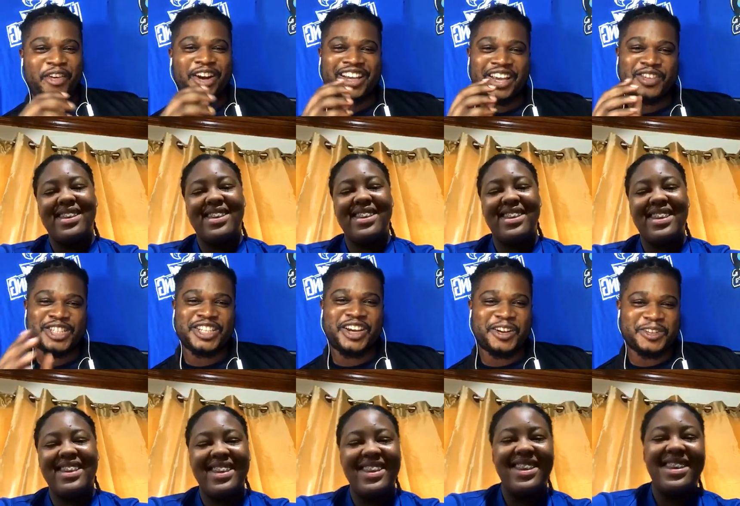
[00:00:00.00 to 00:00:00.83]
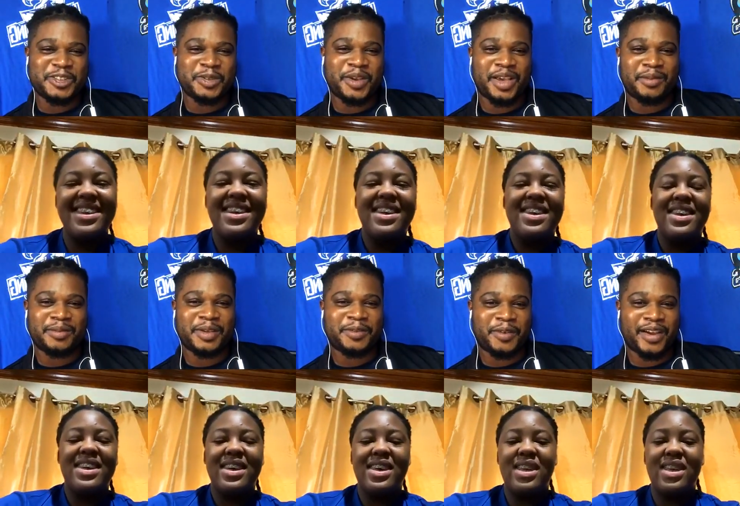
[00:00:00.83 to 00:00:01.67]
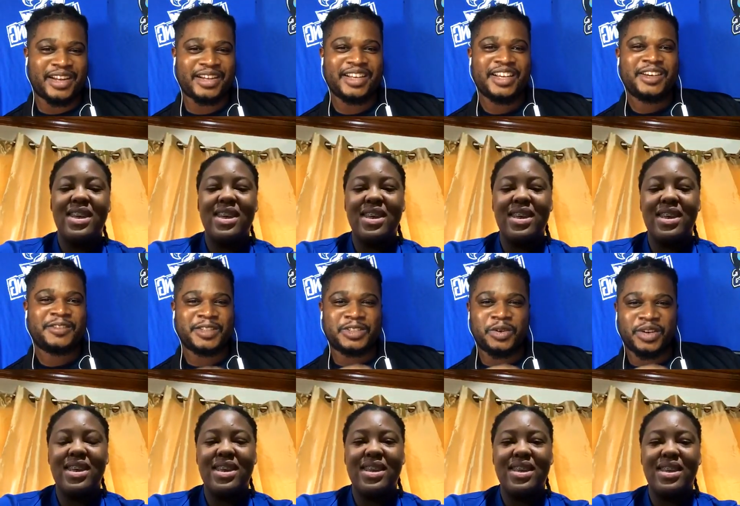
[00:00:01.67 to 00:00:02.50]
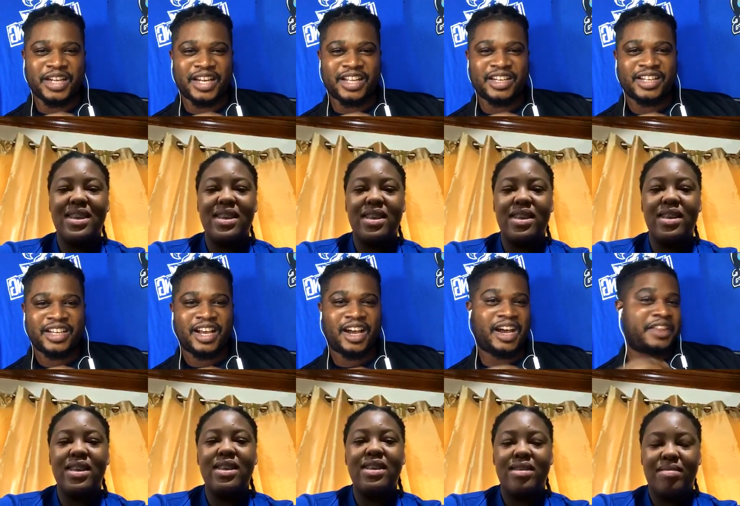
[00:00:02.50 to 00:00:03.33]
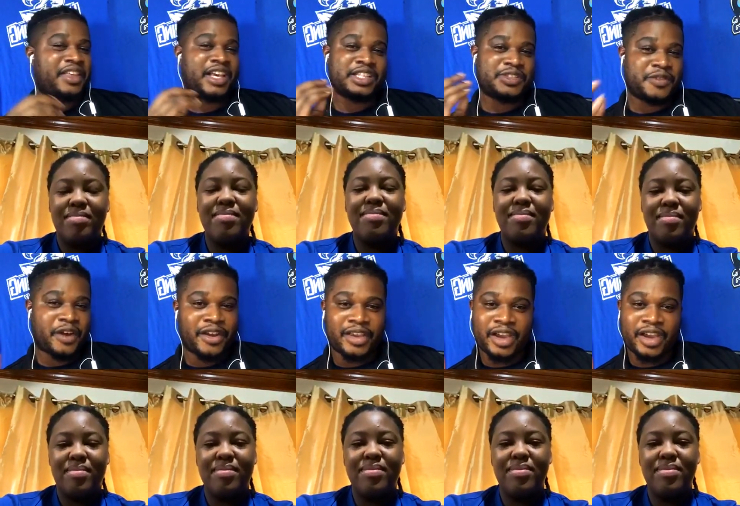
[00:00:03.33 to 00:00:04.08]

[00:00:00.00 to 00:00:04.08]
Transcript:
Speaker 1: I want to give a shout out to him, your friend, for tuning in. I think it's very